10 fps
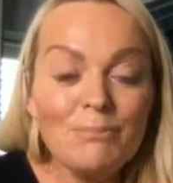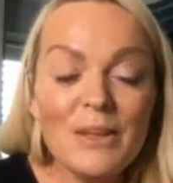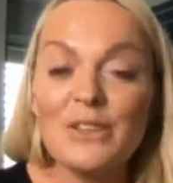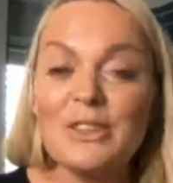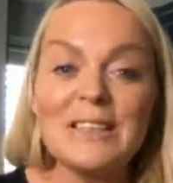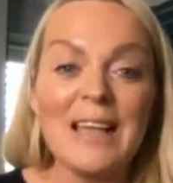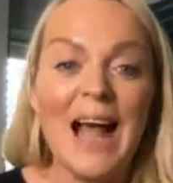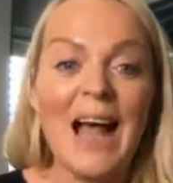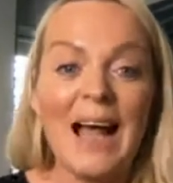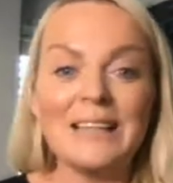They just need a
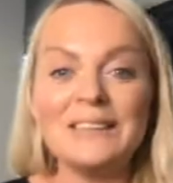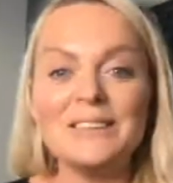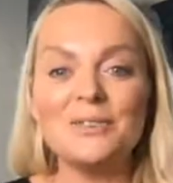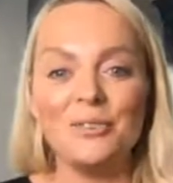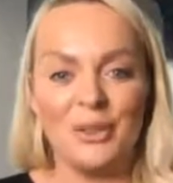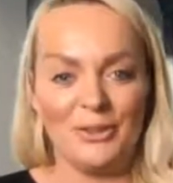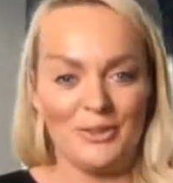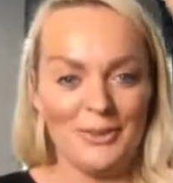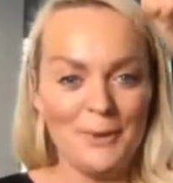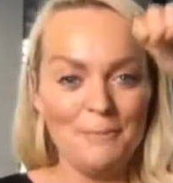
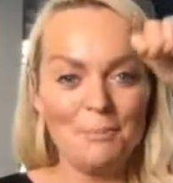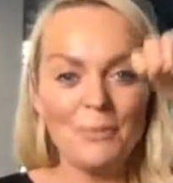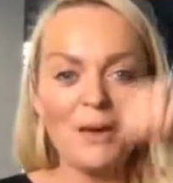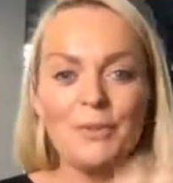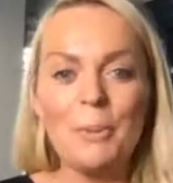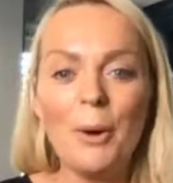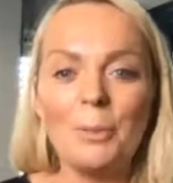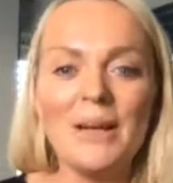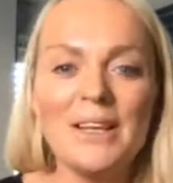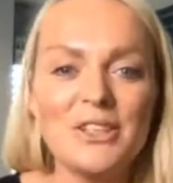handful of the
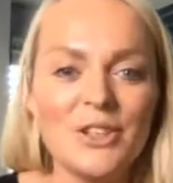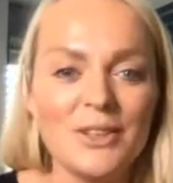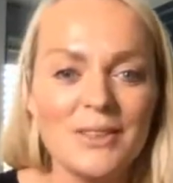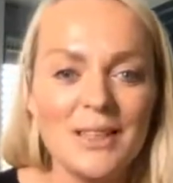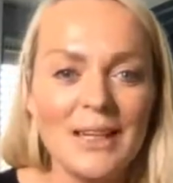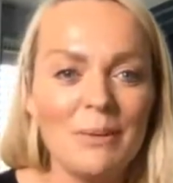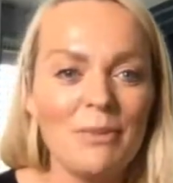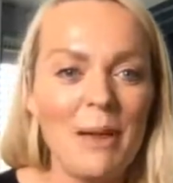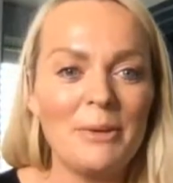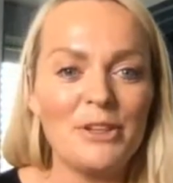population to keep
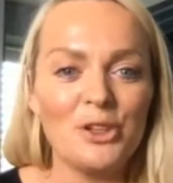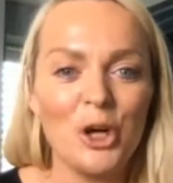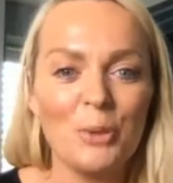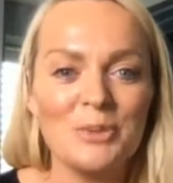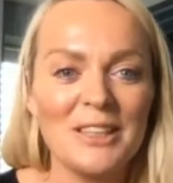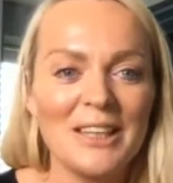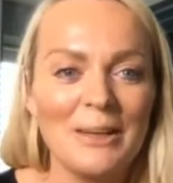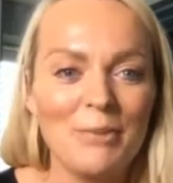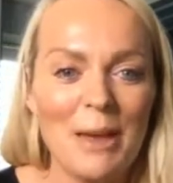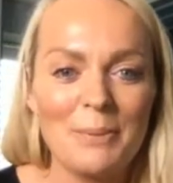them in jobs and
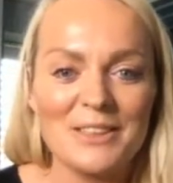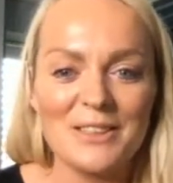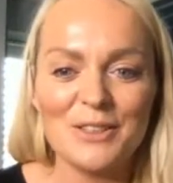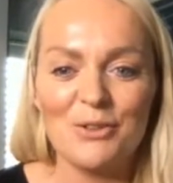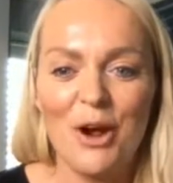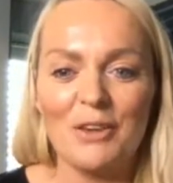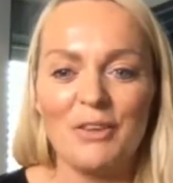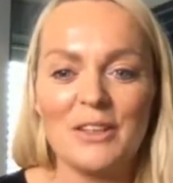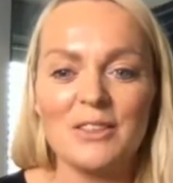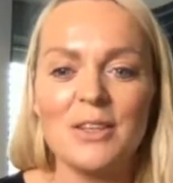keep their business
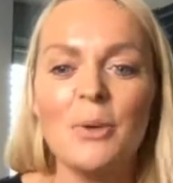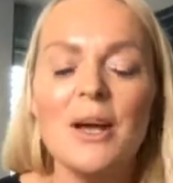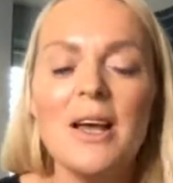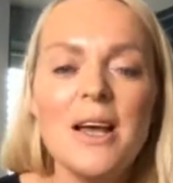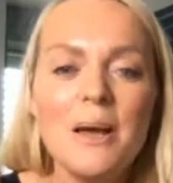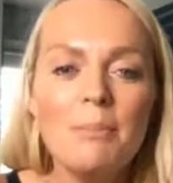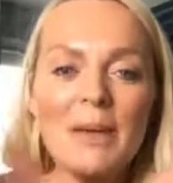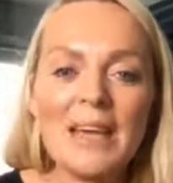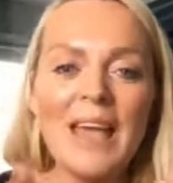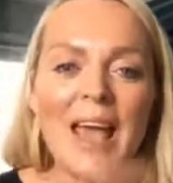thriving. So
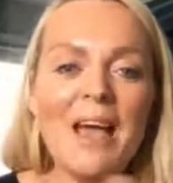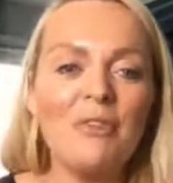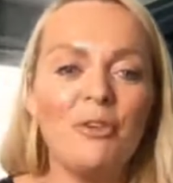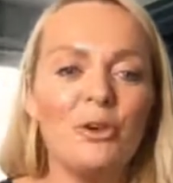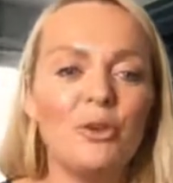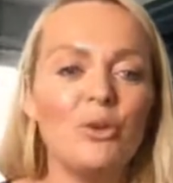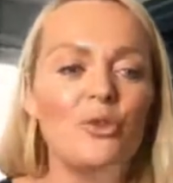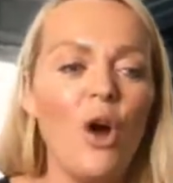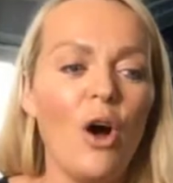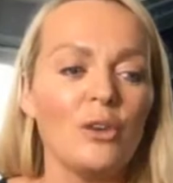be careful you're
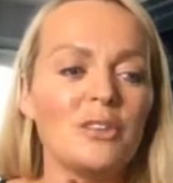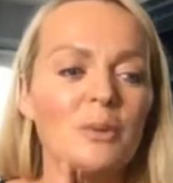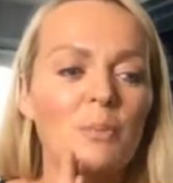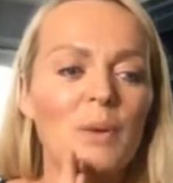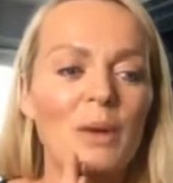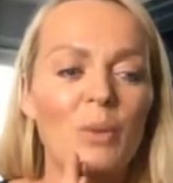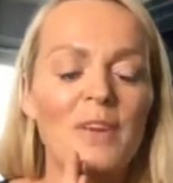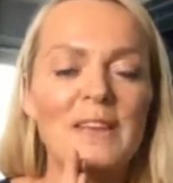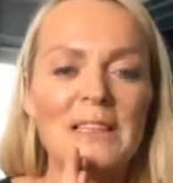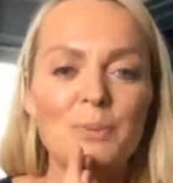not being one of
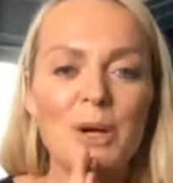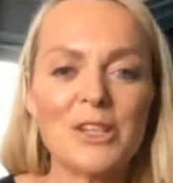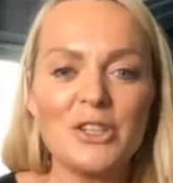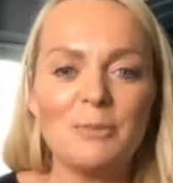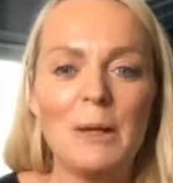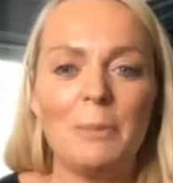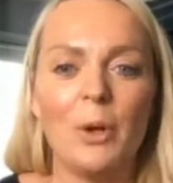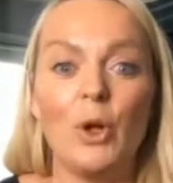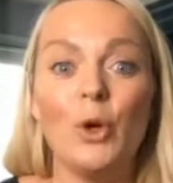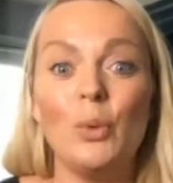these precious
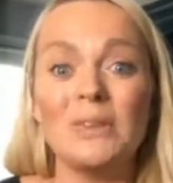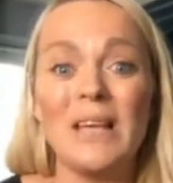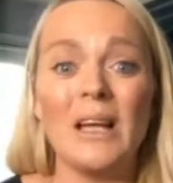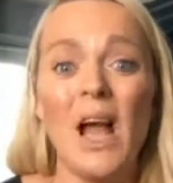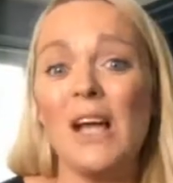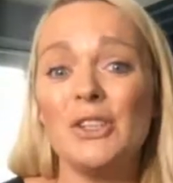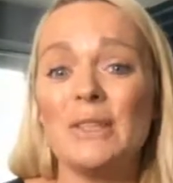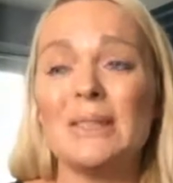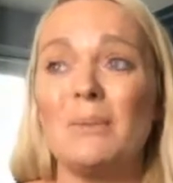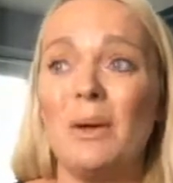people who was like, I
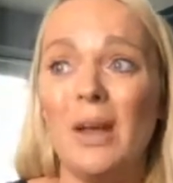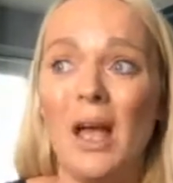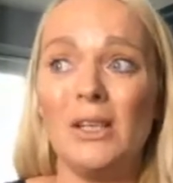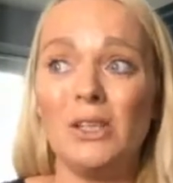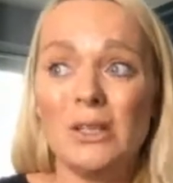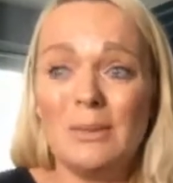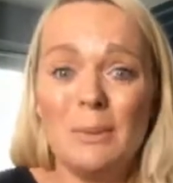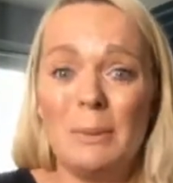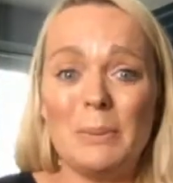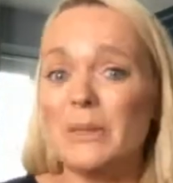just want
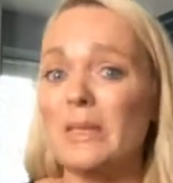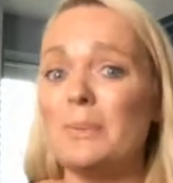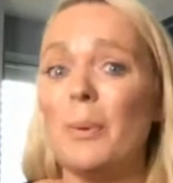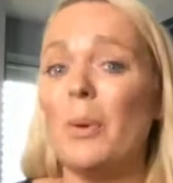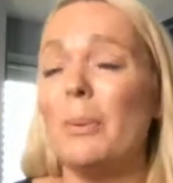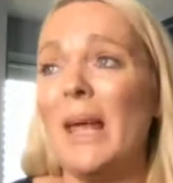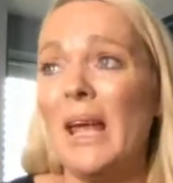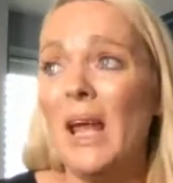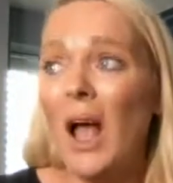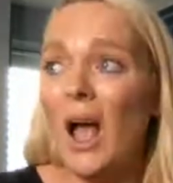people to support me.
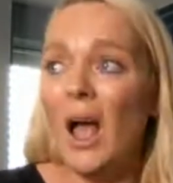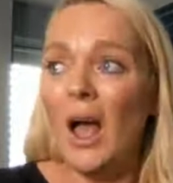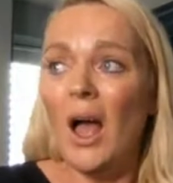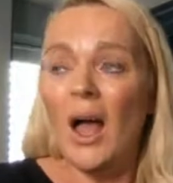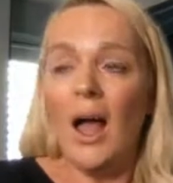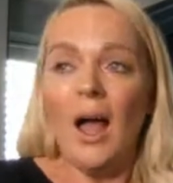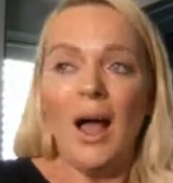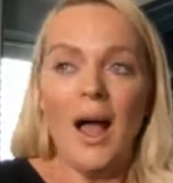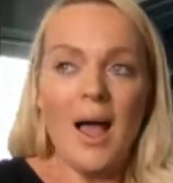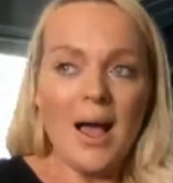
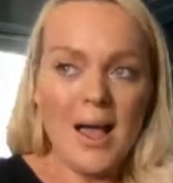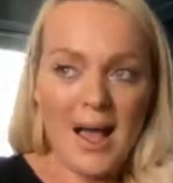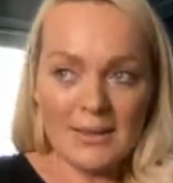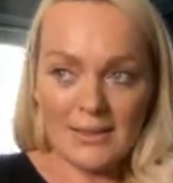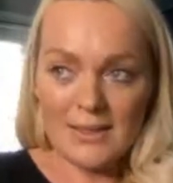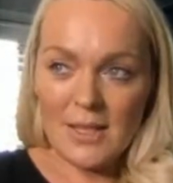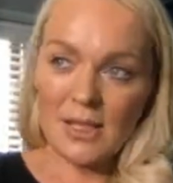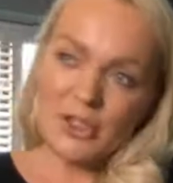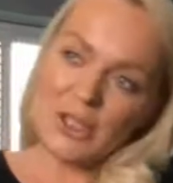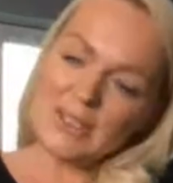And
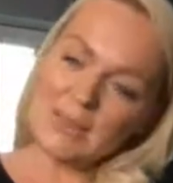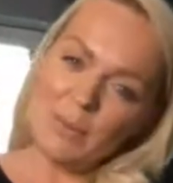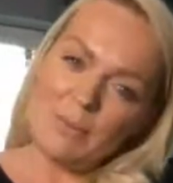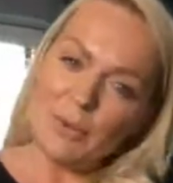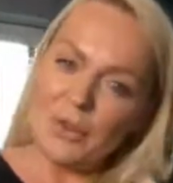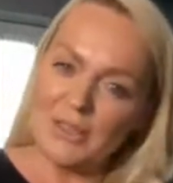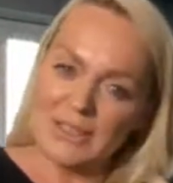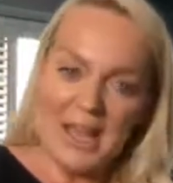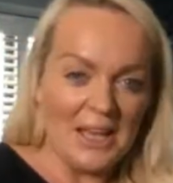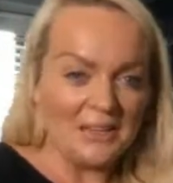just one more thing
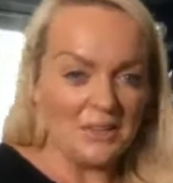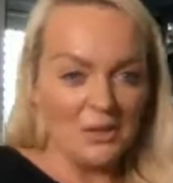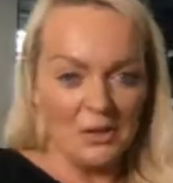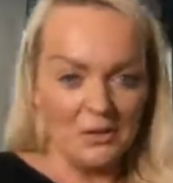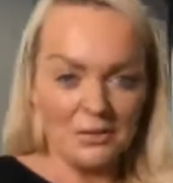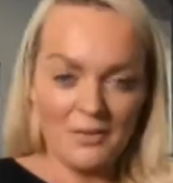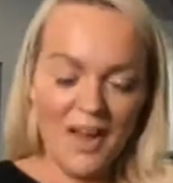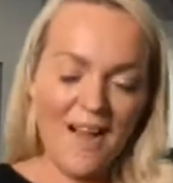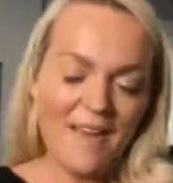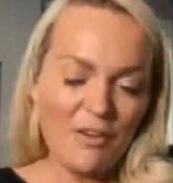to end on.
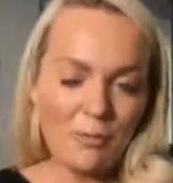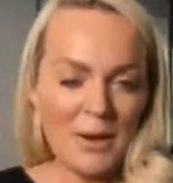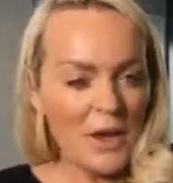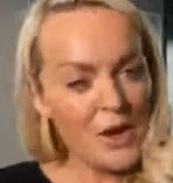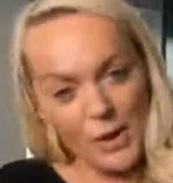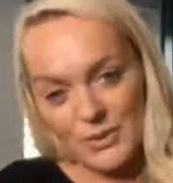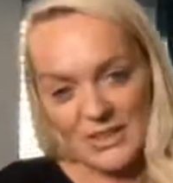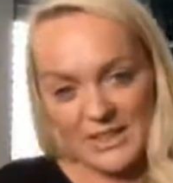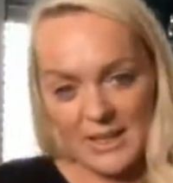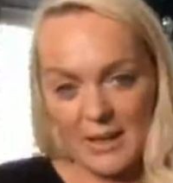I've been
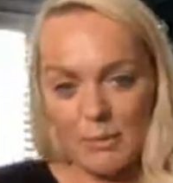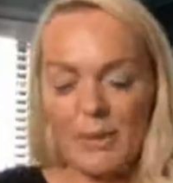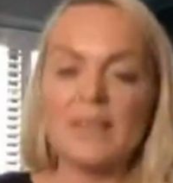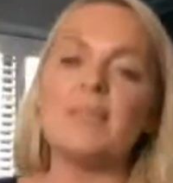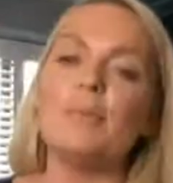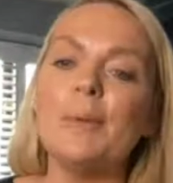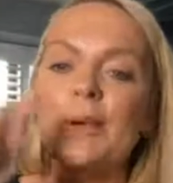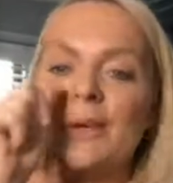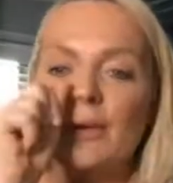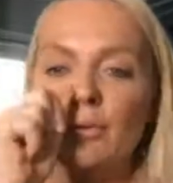noticing, because I've been
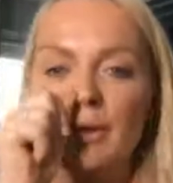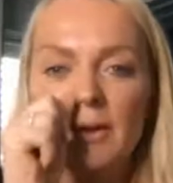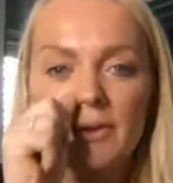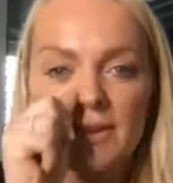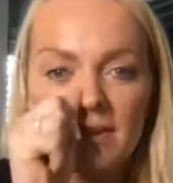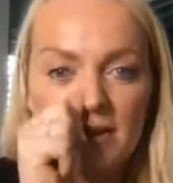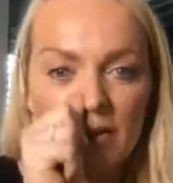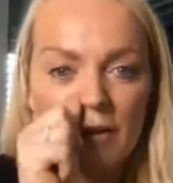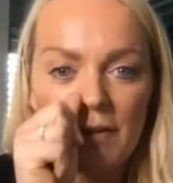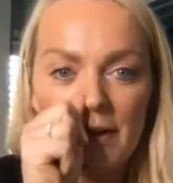looking at reels and
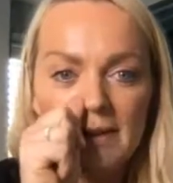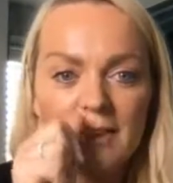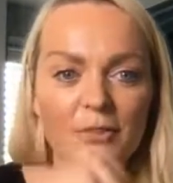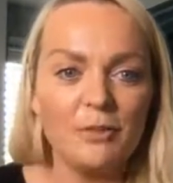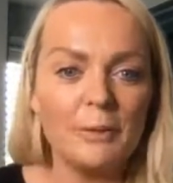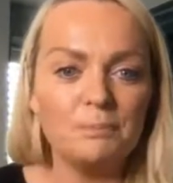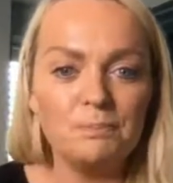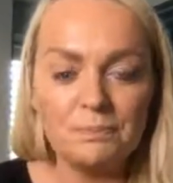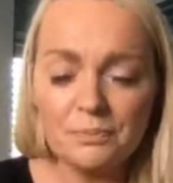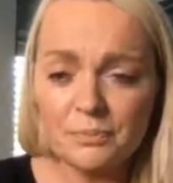stuff like this, I've
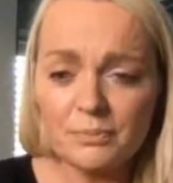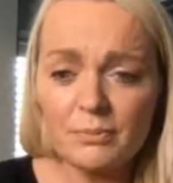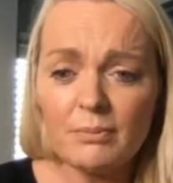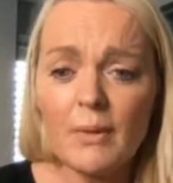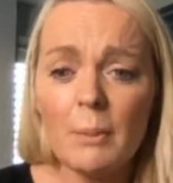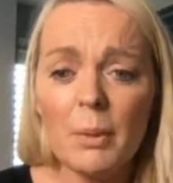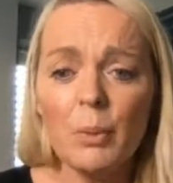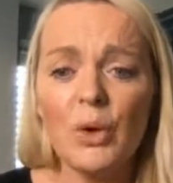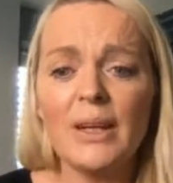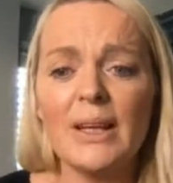been
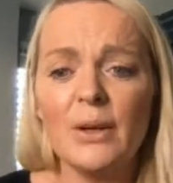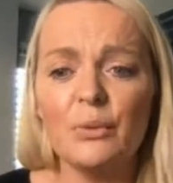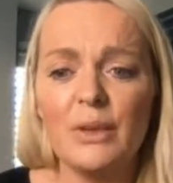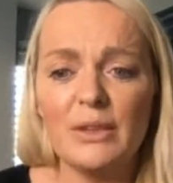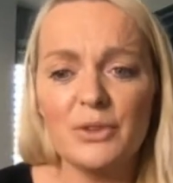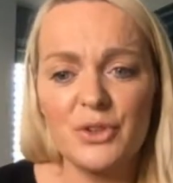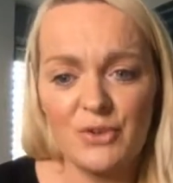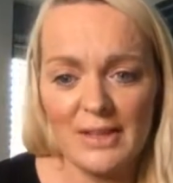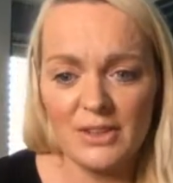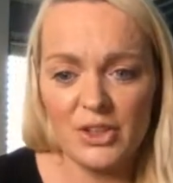working like a reel
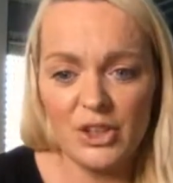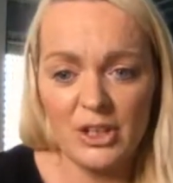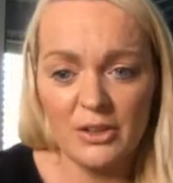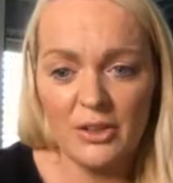strategy.